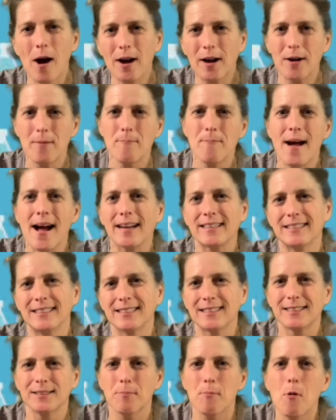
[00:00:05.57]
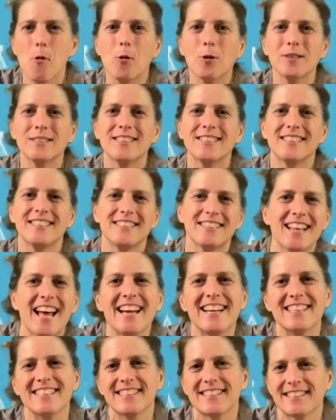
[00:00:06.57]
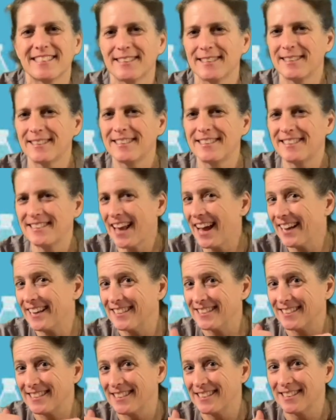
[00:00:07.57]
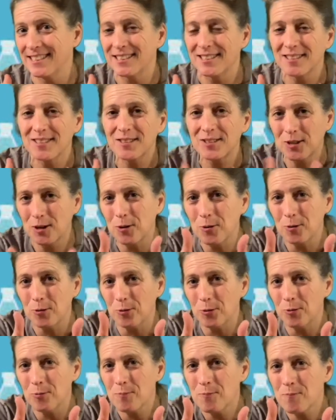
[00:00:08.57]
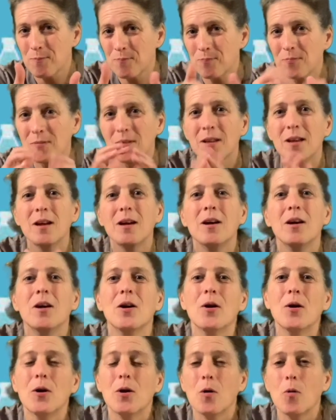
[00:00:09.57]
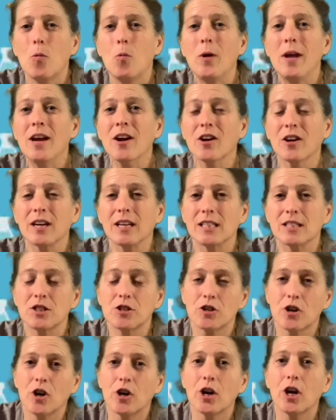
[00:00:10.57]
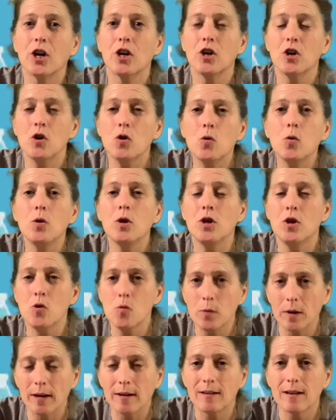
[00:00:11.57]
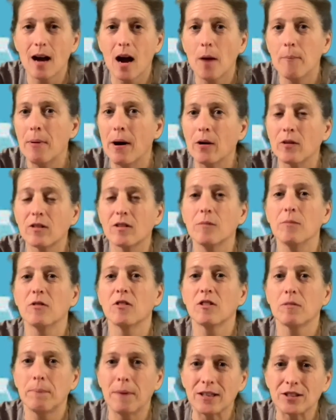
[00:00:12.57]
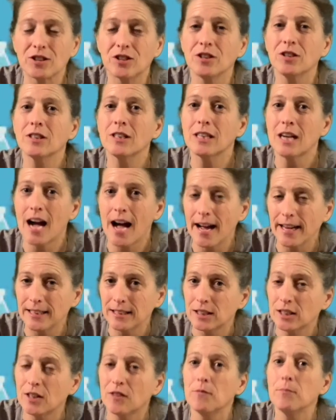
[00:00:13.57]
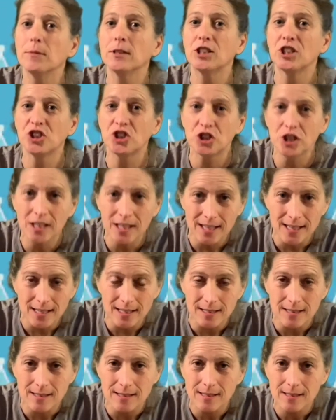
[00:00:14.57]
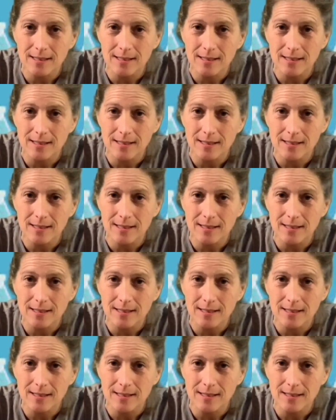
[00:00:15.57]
back to some more science, 'cause science is cool. We are going to start a new unit about some special kinds of machines.